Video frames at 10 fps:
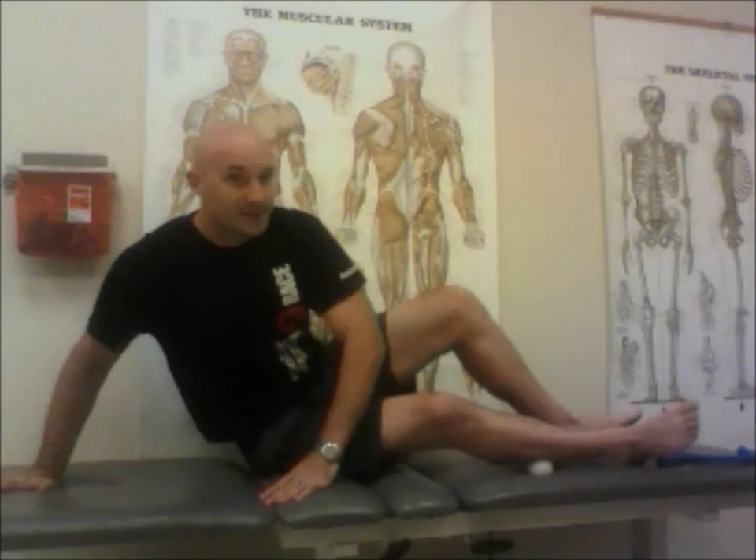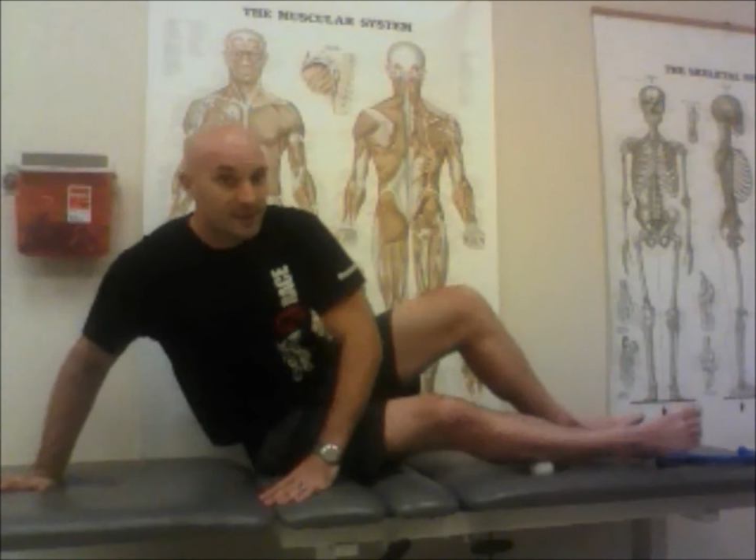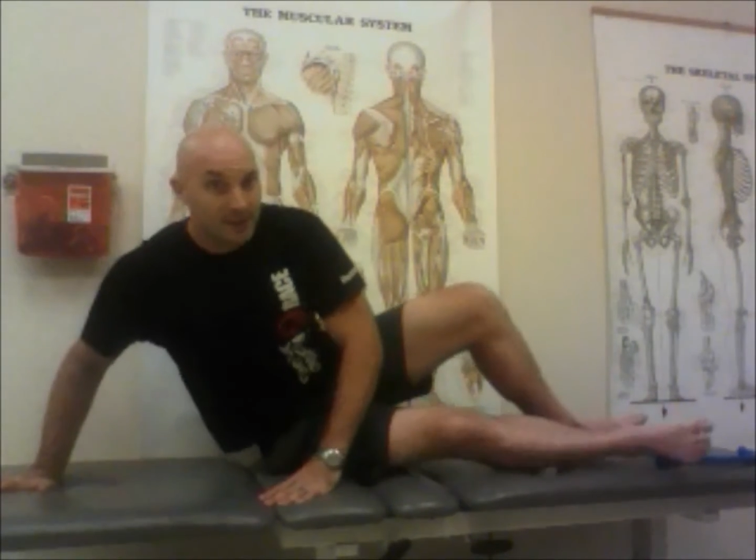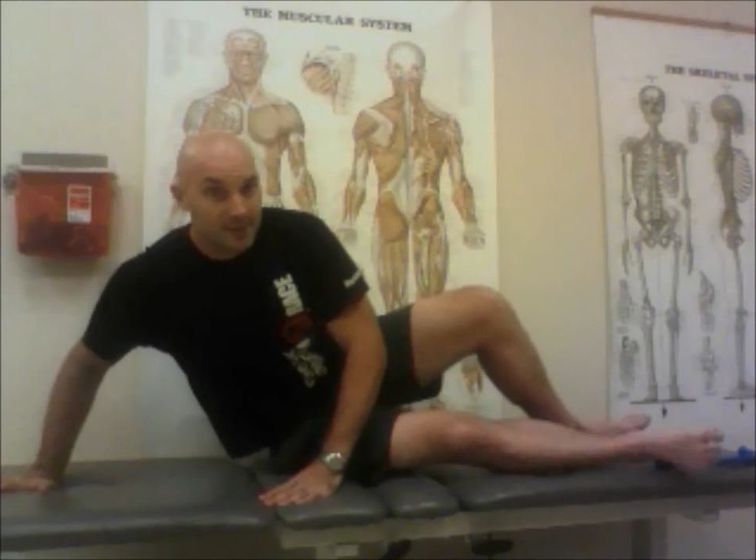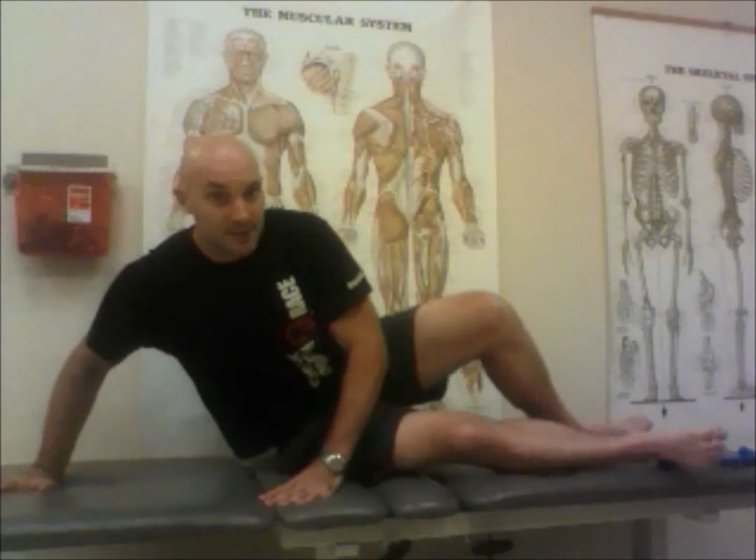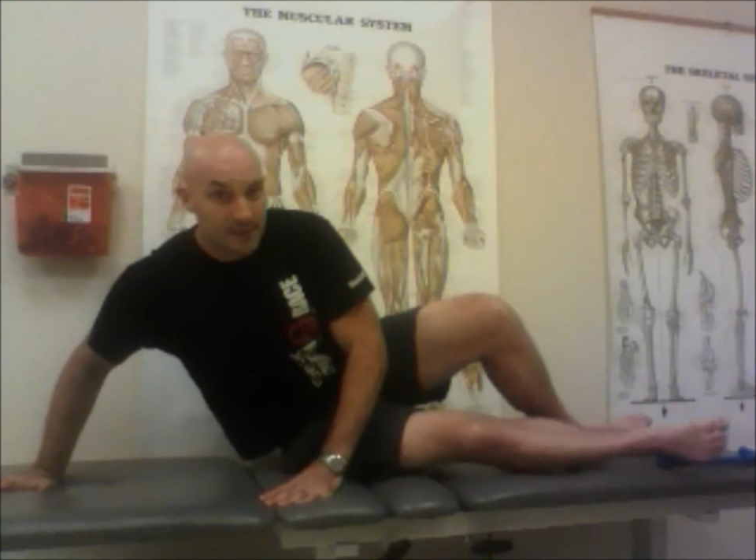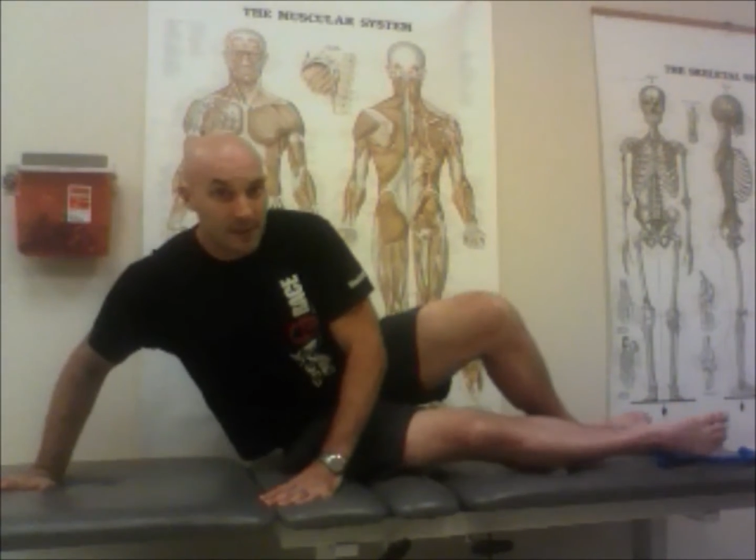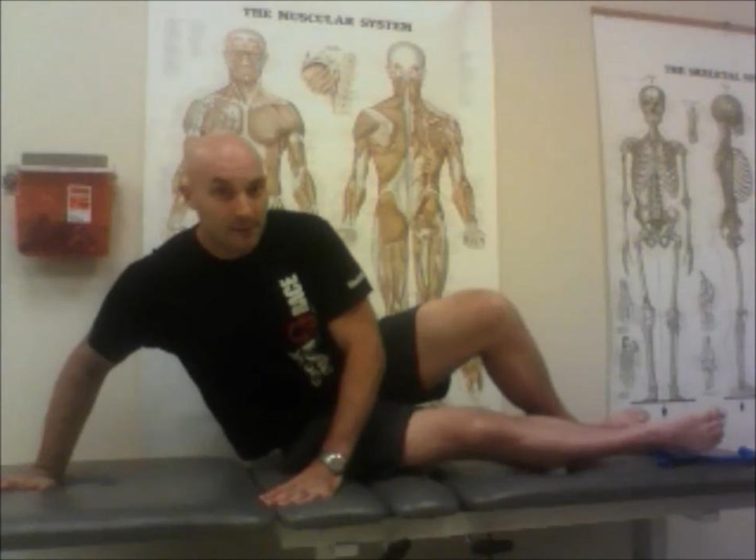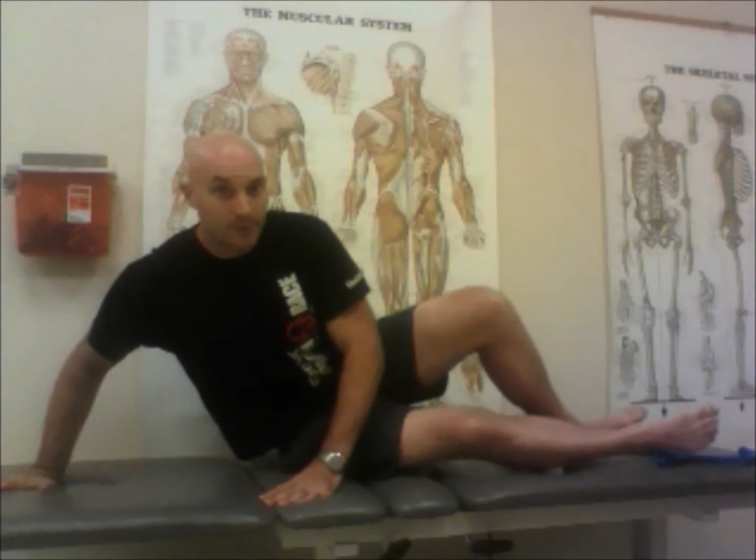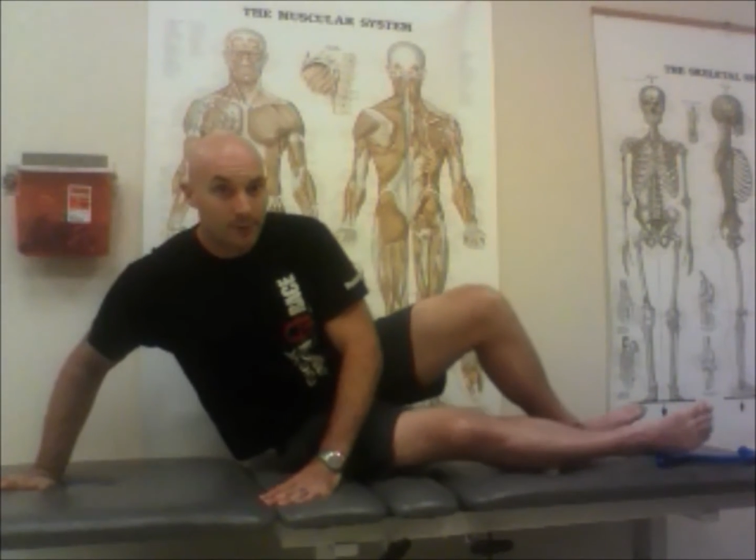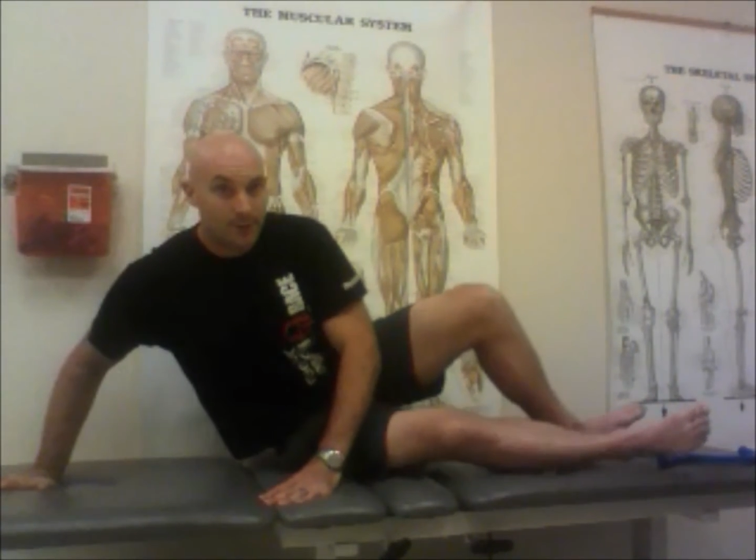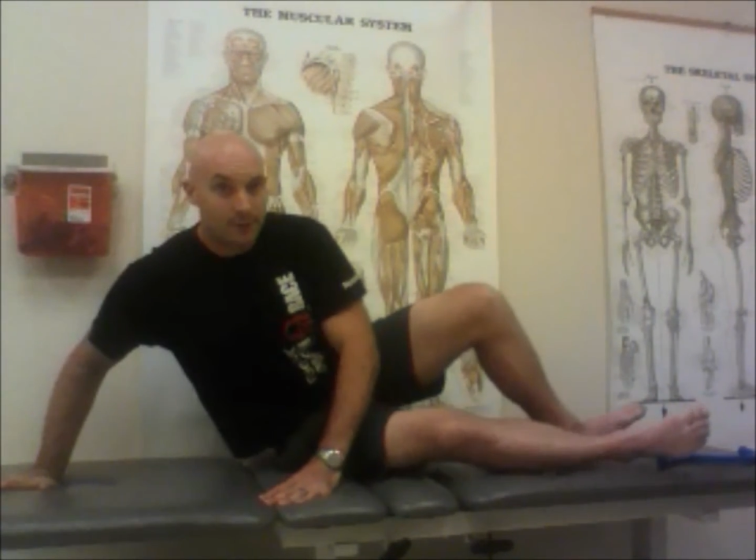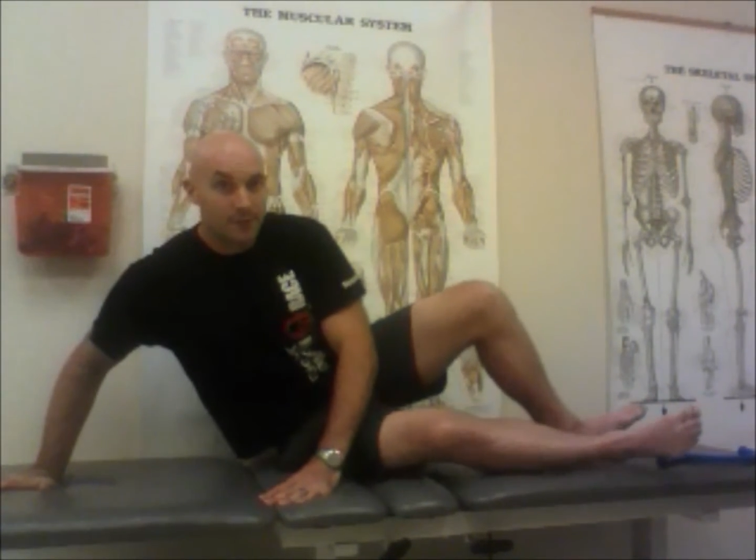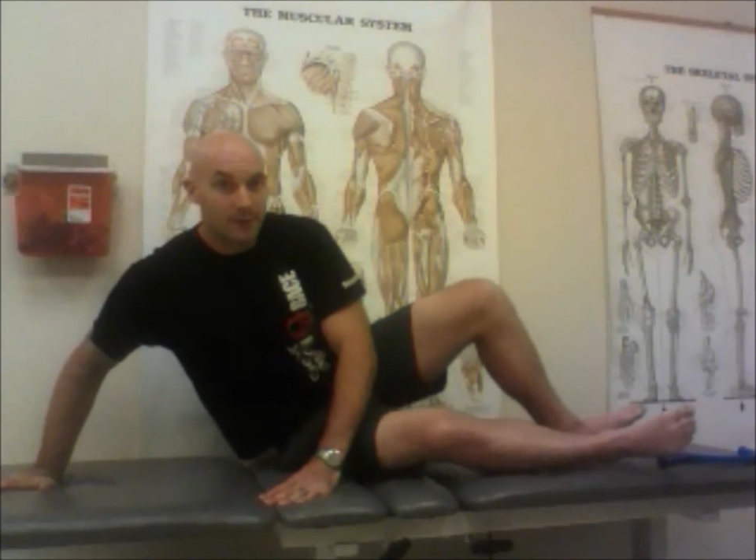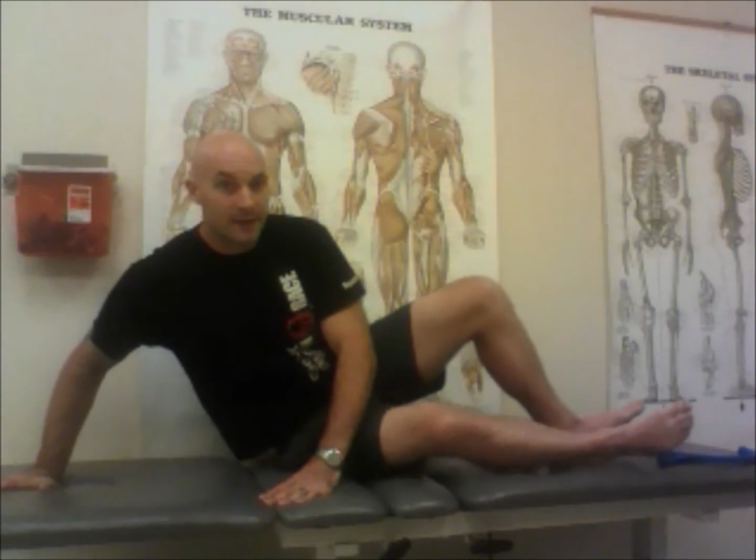basically just kind of roll your